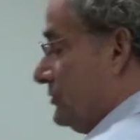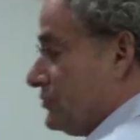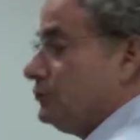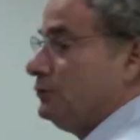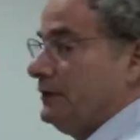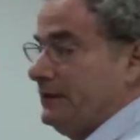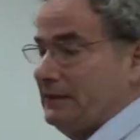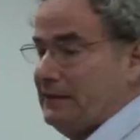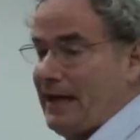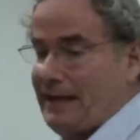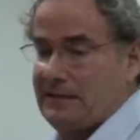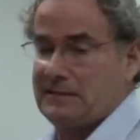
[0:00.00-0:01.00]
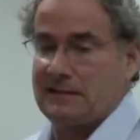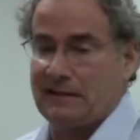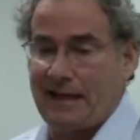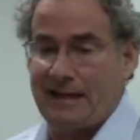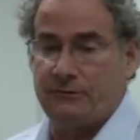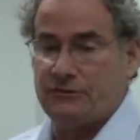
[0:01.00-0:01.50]
Truly, that is the
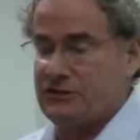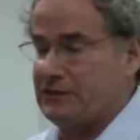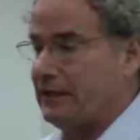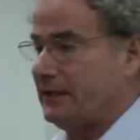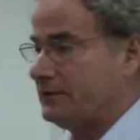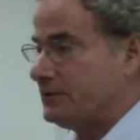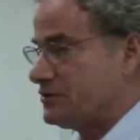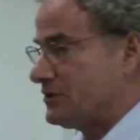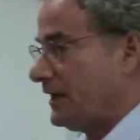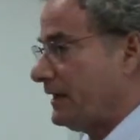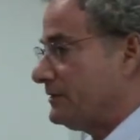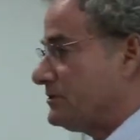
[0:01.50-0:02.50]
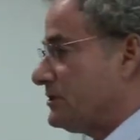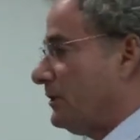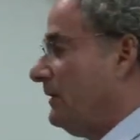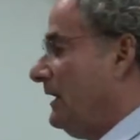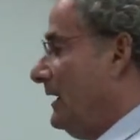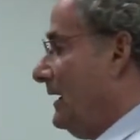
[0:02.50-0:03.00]
language they understand.
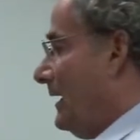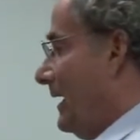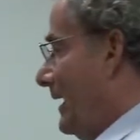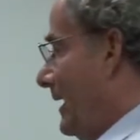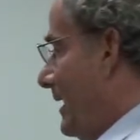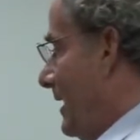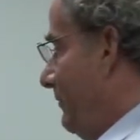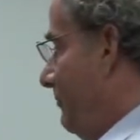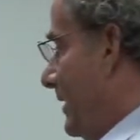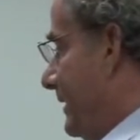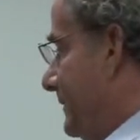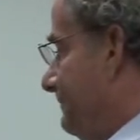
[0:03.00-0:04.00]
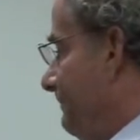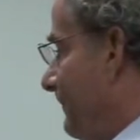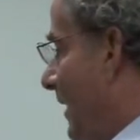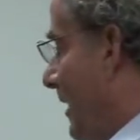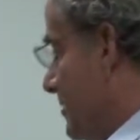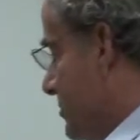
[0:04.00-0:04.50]
So I want
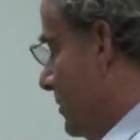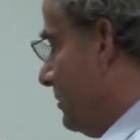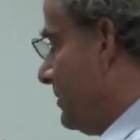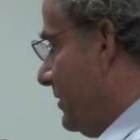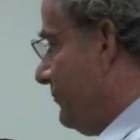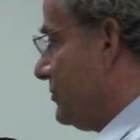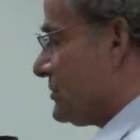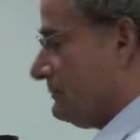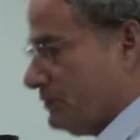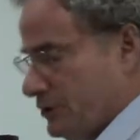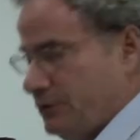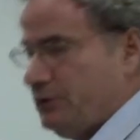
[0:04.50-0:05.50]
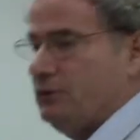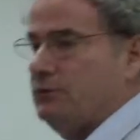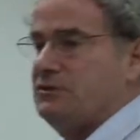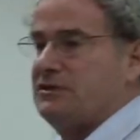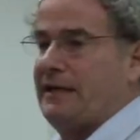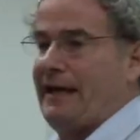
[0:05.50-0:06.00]
to also give you some good
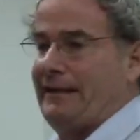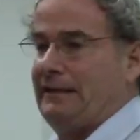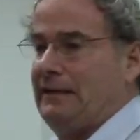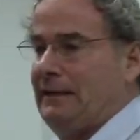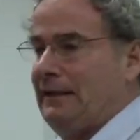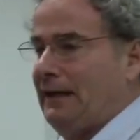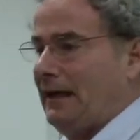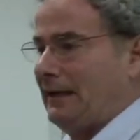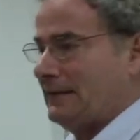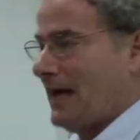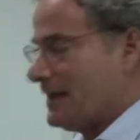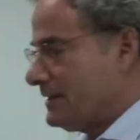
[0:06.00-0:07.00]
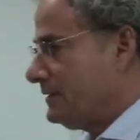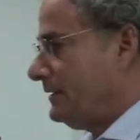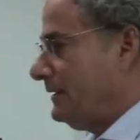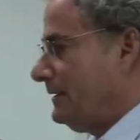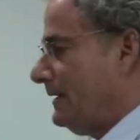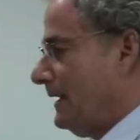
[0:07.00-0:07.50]
news that a lot of
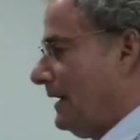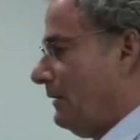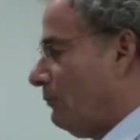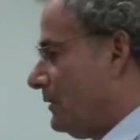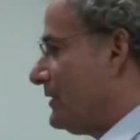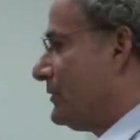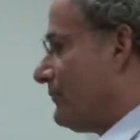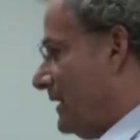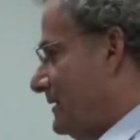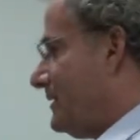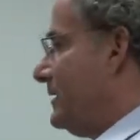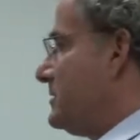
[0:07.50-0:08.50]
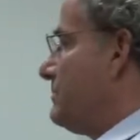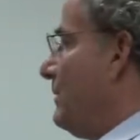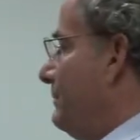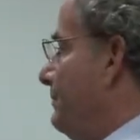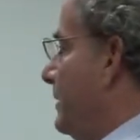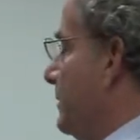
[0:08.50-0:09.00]
one of the great things
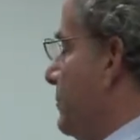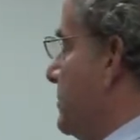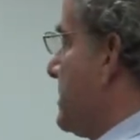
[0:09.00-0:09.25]
about being the